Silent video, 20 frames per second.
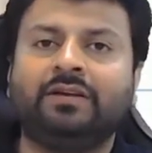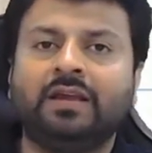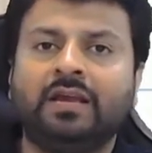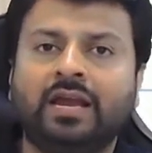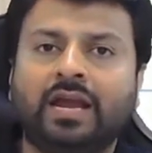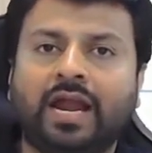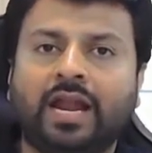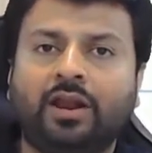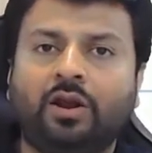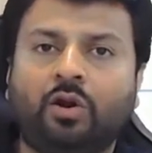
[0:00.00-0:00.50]

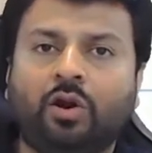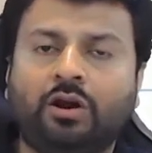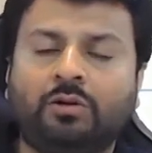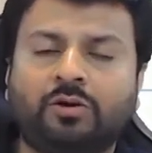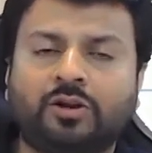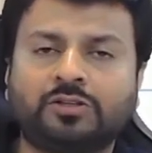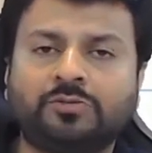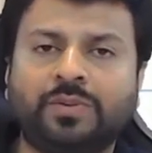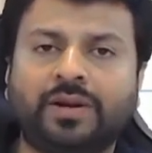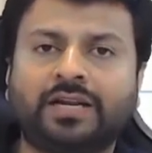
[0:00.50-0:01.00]
and not
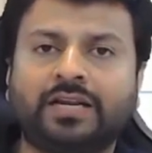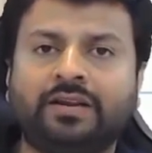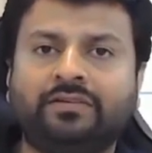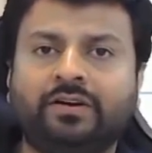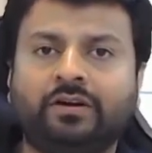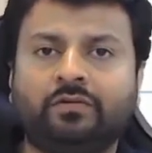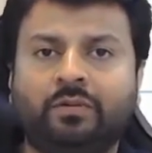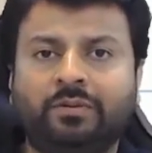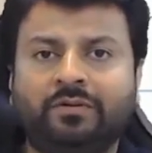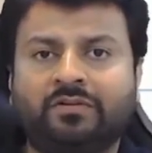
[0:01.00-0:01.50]
prospective.
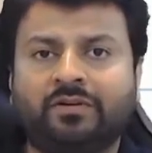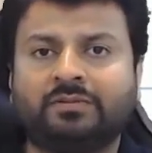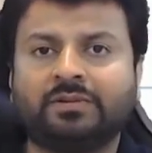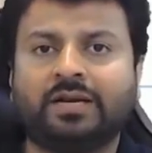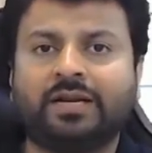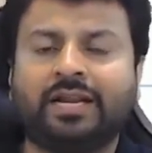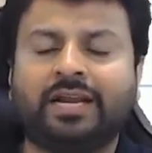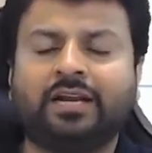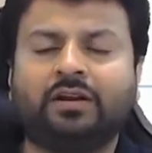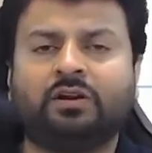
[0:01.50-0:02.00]
It will be from the
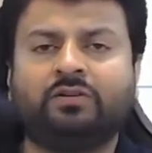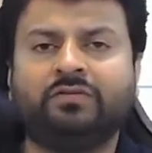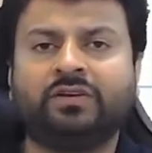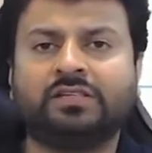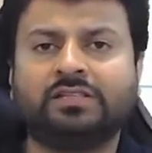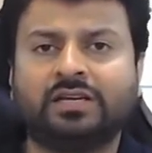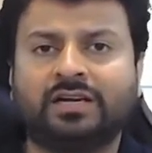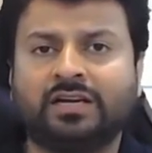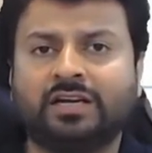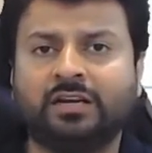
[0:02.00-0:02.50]
date on which
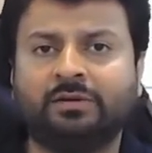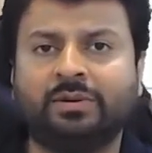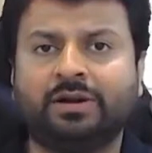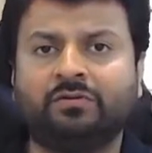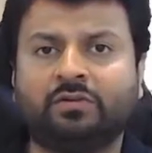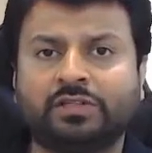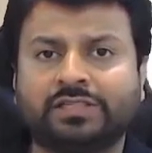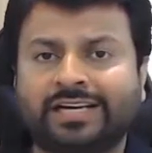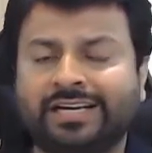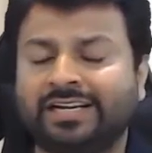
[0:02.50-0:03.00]
the agreement
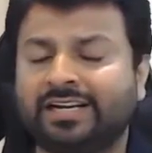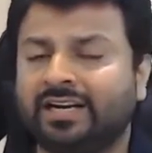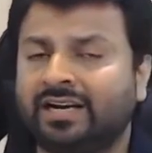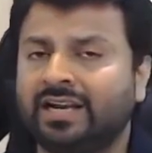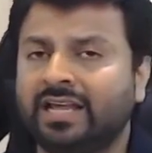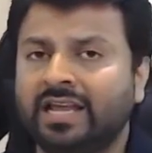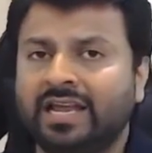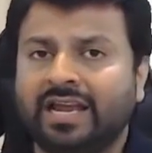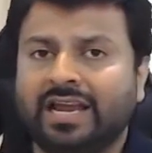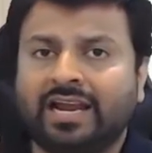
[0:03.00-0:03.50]
was
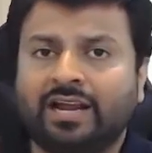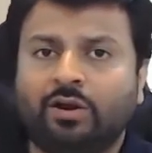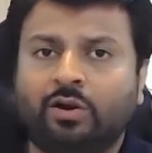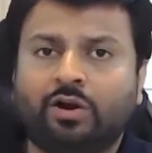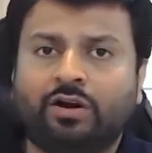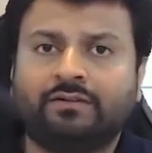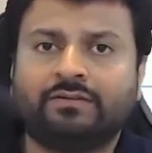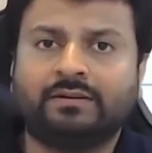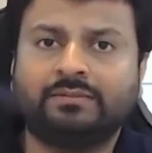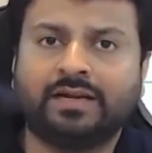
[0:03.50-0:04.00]
entered and
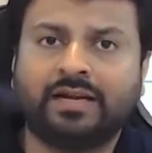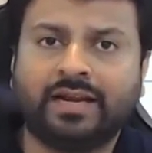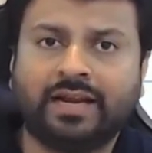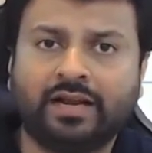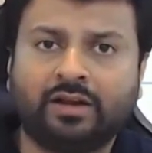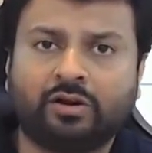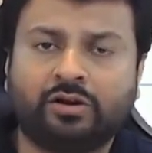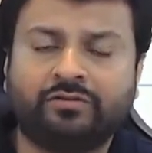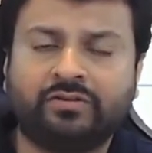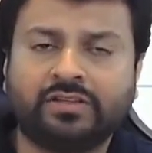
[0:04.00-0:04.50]
not from the
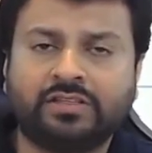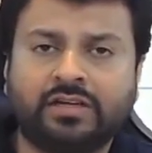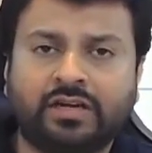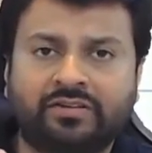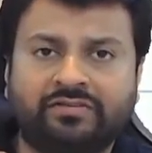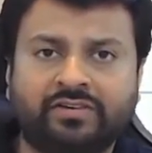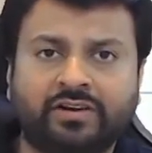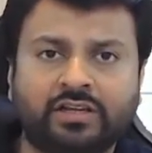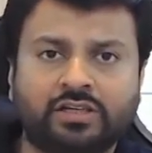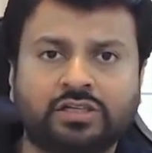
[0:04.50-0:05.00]
date on which the
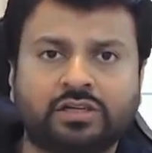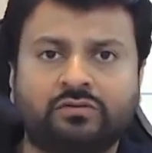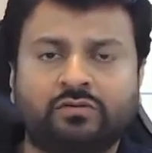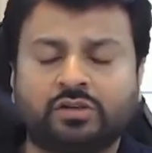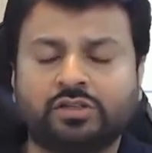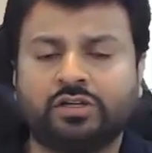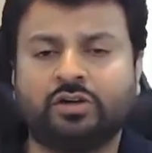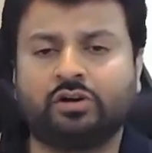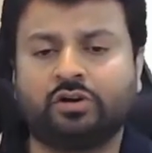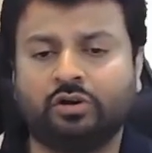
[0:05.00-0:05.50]
definition
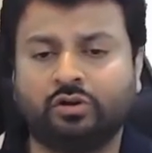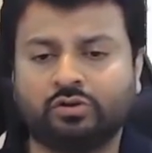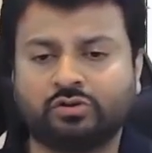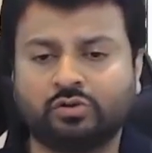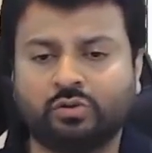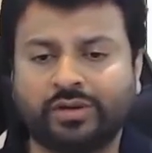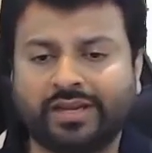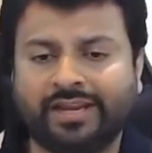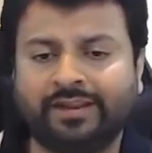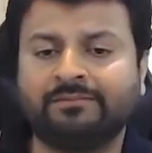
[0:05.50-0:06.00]
was introduced.
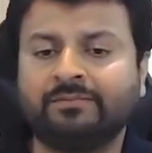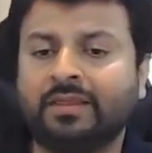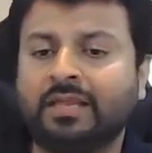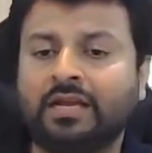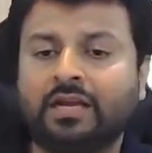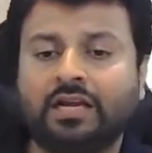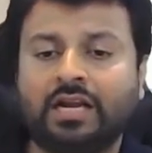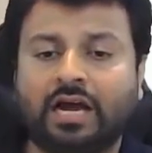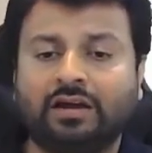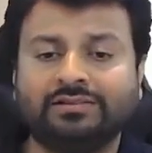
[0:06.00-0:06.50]
Okay.
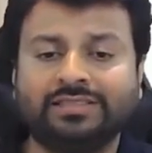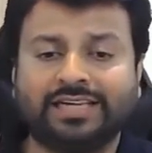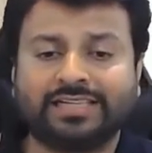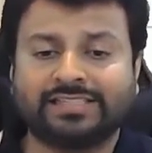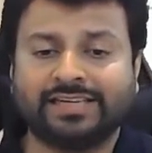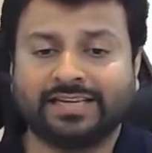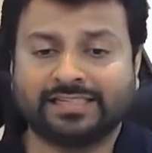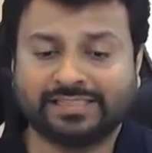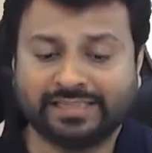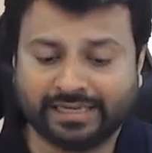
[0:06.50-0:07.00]
Now next
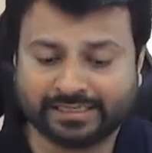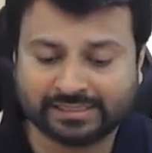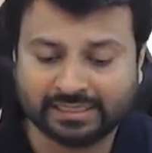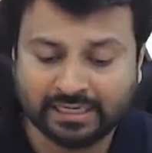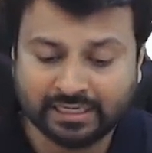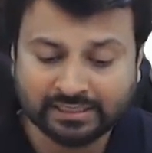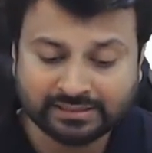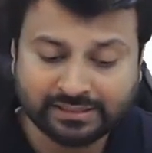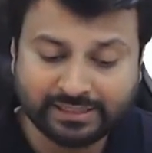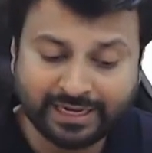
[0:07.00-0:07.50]

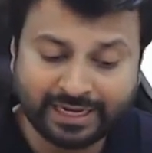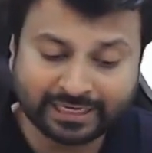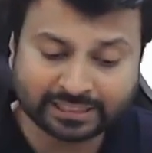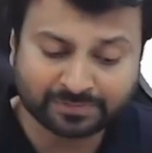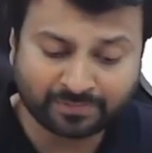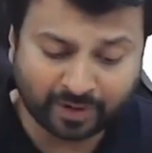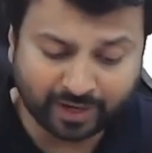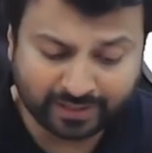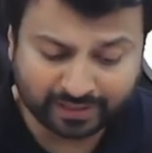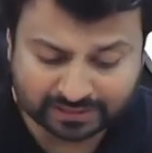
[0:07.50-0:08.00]

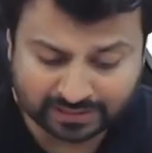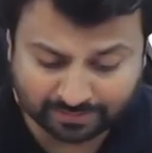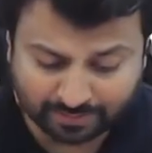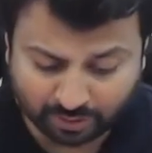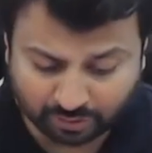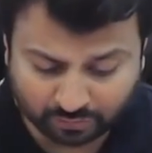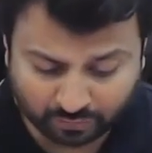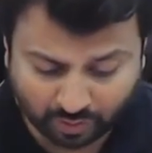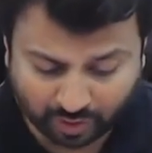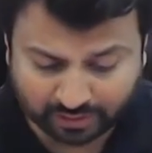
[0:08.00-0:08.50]
point is
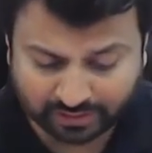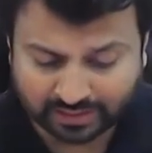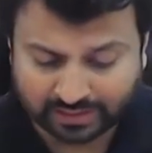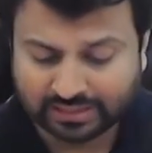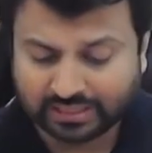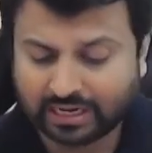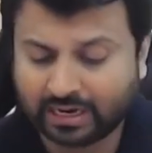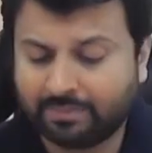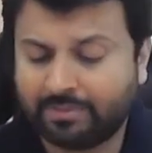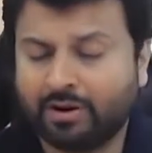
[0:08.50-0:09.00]
about what?
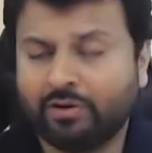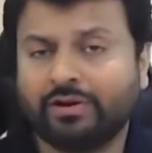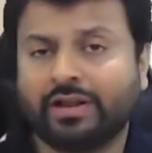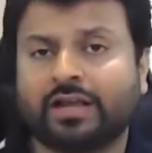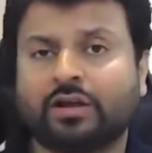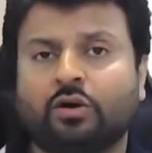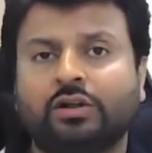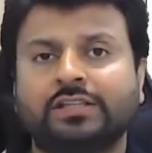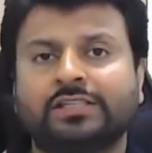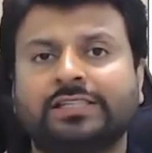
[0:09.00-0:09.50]
About a
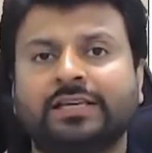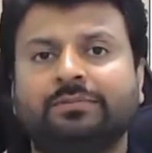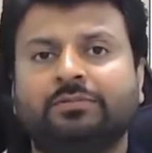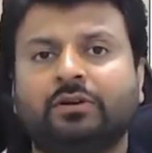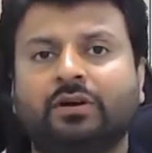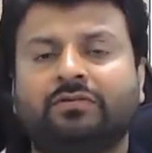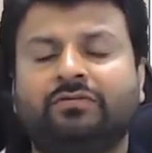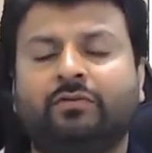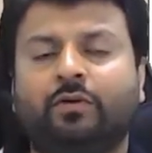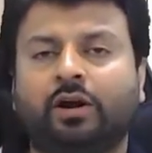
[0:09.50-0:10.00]
concept
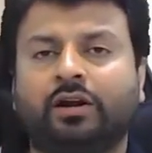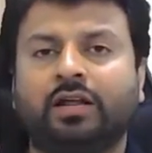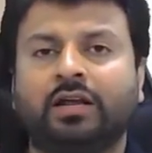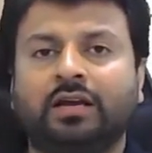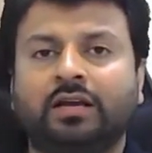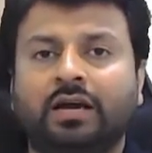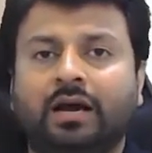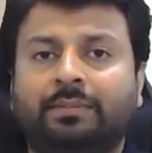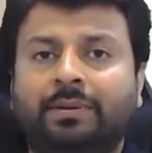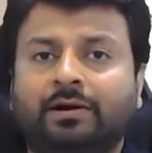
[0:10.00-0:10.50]
of what?
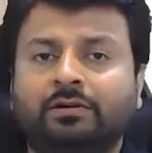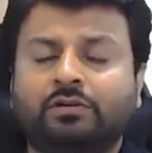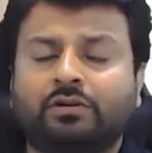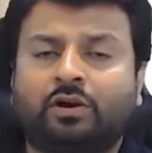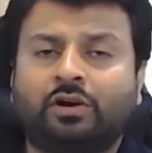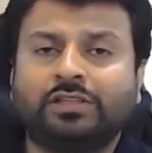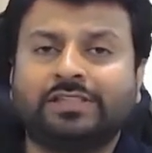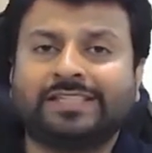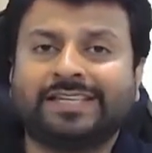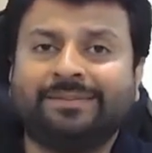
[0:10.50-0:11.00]
About the
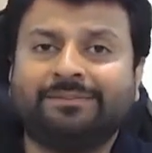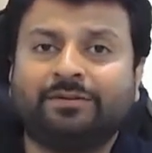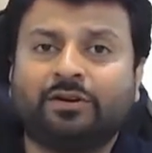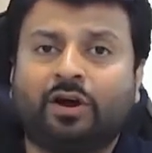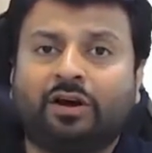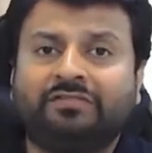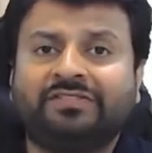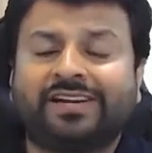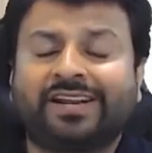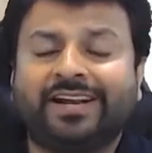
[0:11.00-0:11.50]
concept
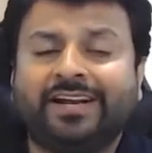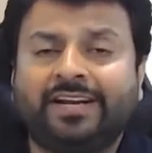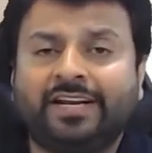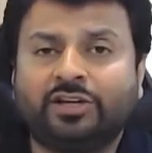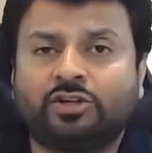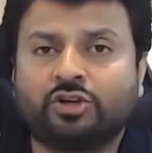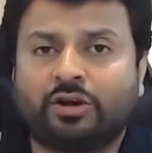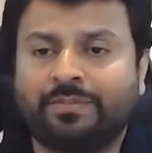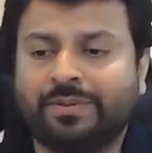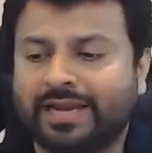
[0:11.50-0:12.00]
of treaty
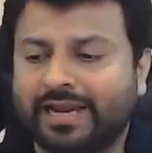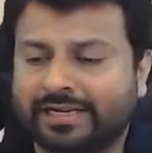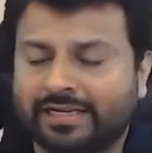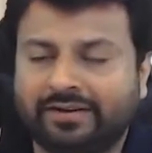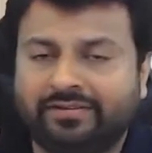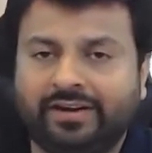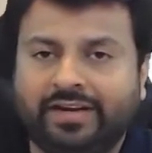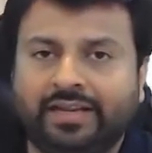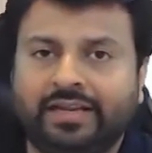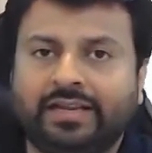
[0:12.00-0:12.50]
shopping activity.